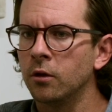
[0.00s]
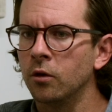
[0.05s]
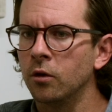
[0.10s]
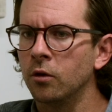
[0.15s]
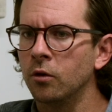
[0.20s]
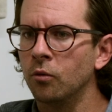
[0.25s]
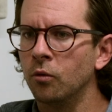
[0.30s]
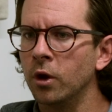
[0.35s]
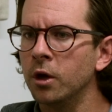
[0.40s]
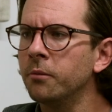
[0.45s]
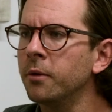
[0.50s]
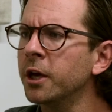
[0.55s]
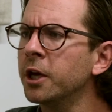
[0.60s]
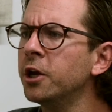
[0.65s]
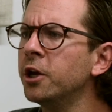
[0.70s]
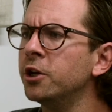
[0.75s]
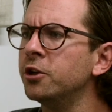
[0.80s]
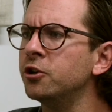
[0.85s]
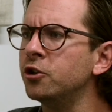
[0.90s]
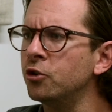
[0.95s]
what am I going
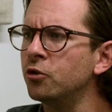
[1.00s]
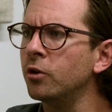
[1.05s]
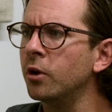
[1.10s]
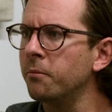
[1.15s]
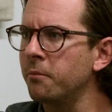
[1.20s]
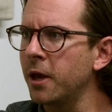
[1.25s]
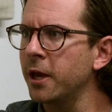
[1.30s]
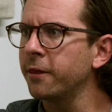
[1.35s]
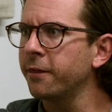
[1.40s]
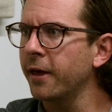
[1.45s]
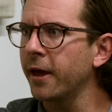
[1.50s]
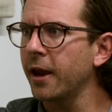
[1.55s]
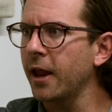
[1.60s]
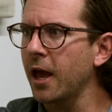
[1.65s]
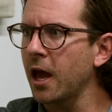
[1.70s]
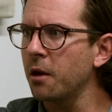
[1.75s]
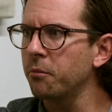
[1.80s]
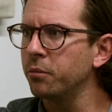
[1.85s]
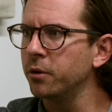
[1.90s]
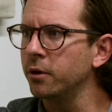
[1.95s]
to do to make that
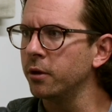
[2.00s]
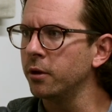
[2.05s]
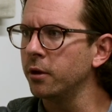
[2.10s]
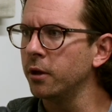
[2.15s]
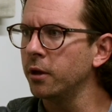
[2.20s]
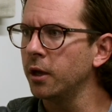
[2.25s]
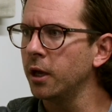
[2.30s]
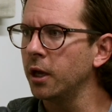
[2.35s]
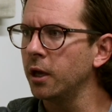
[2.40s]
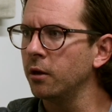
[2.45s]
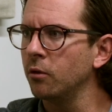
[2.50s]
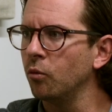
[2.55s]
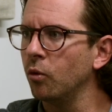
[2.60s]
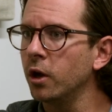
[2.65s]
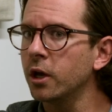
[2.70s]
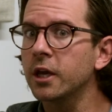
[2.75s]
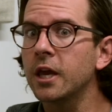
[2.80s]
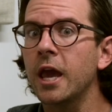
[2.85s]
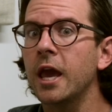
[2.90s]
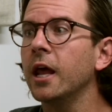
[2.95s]
happen, and
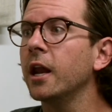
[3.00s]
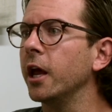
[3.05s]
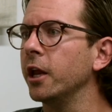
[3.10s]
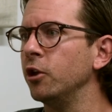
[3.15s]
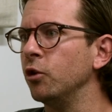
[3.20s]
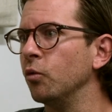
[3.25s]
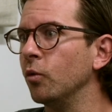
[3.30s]
what can I do?